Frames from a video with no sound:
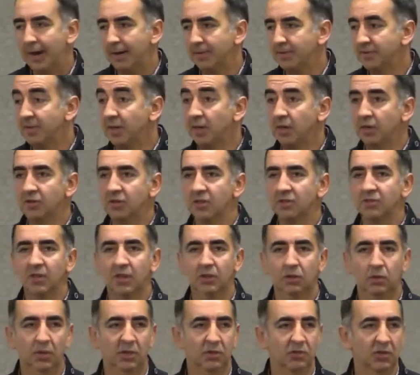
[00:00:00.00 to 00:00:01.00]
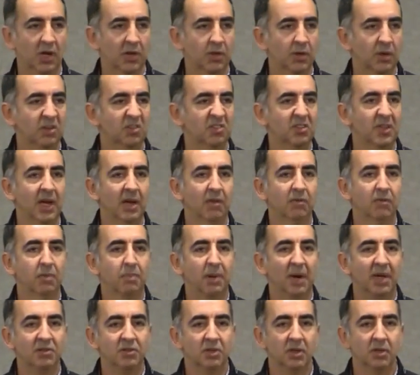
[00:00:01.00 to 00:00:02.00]
synergistic to each other instead of a
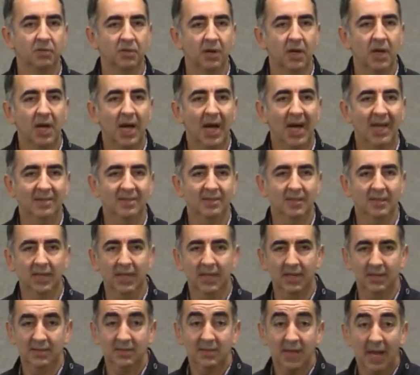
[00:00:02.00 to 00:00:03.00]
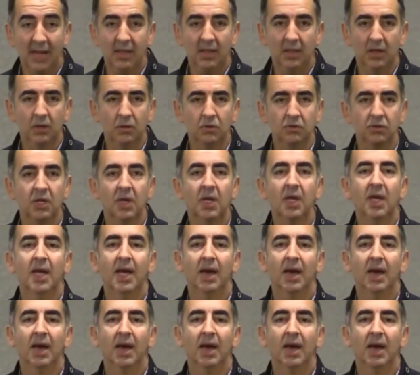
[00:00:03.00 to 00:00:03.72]
bunch of isolated silos,